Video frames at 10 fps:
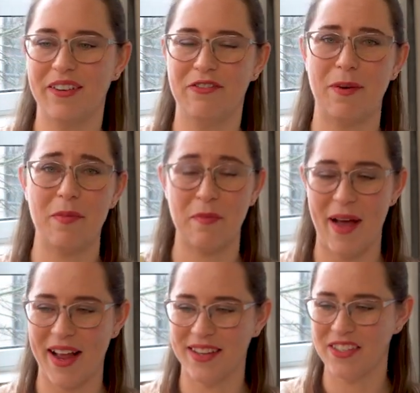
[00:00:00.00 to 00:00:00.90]
from their
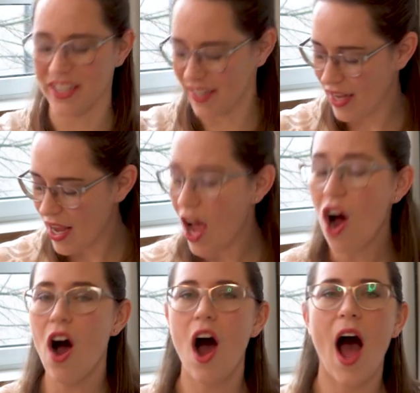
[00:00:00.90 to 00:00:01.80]
packaging.
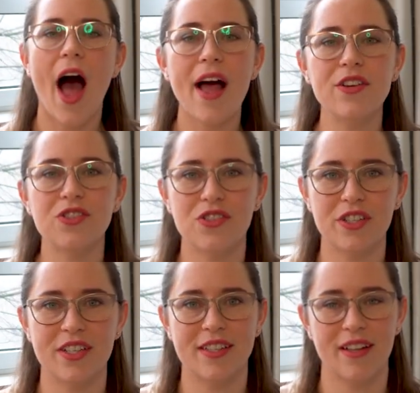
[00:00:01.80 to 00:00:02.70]
I
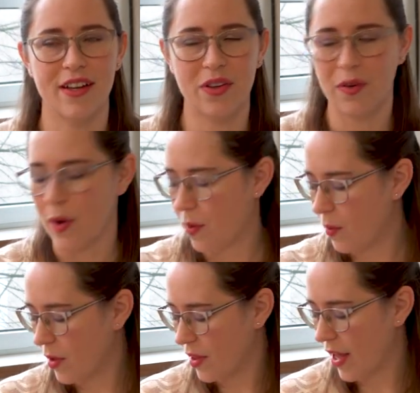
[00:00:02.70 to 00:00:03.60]
should let you
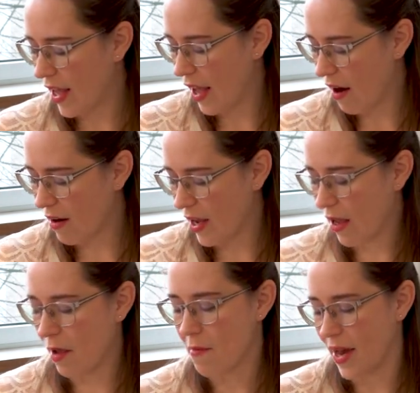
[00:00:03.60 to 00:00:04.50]
know that
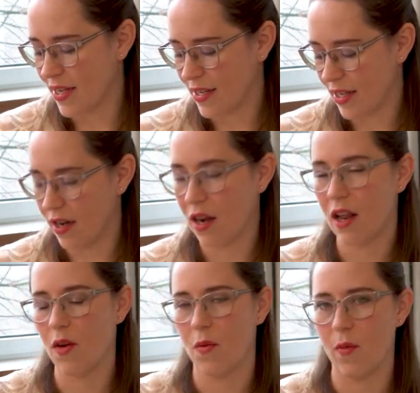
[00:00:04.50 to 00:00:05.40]
carrying
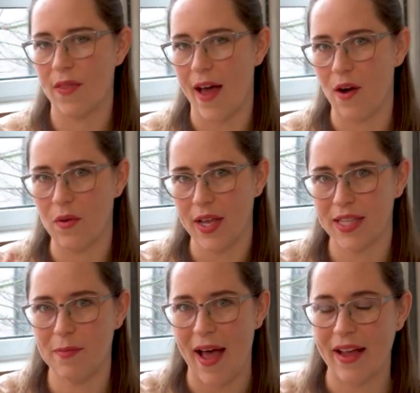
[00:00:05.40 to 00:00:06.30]
medicine without
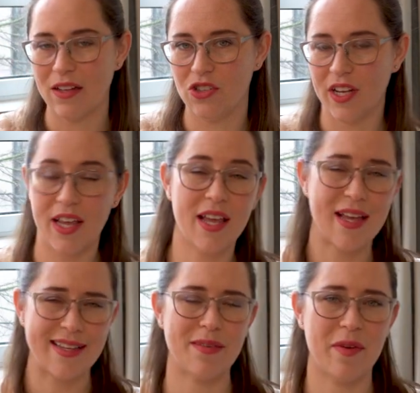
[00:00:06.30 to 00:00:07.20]
its packaging
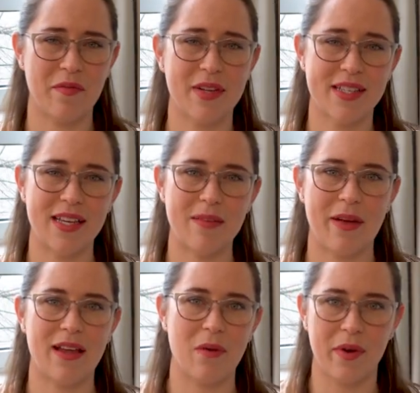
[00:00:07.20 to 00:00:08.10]
is a bit risky
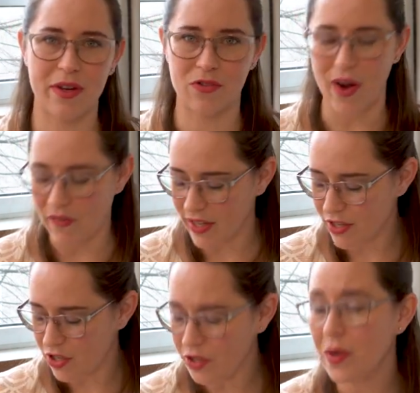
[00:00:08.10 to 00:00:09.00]
depending on where you're
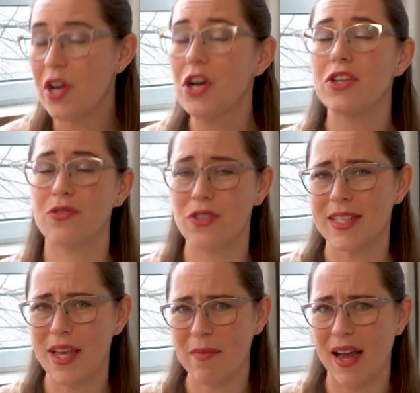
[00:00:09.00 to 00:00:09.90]
traveling to. So
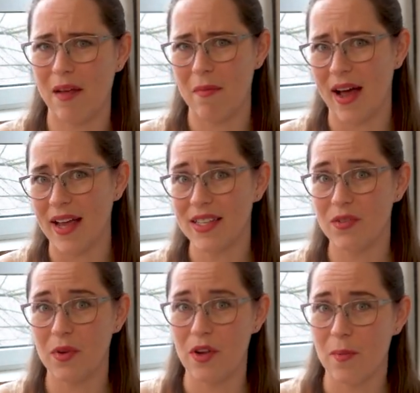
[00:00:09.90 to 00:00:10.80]
just keep that in
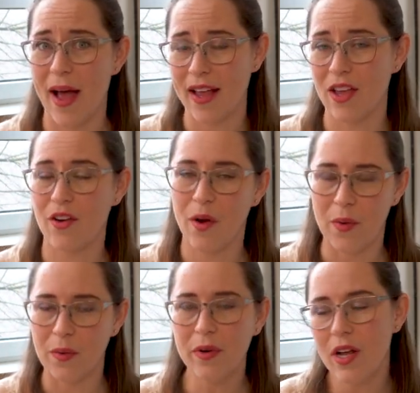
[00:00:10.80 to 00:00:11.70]
mind when you're packing your
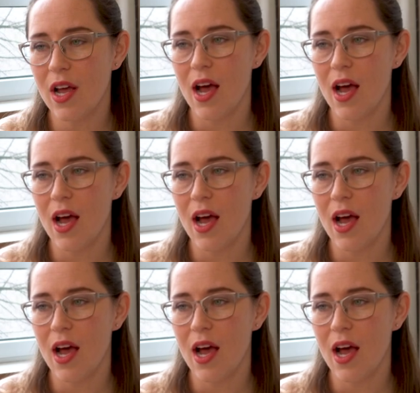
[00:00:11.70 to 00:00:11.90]
own.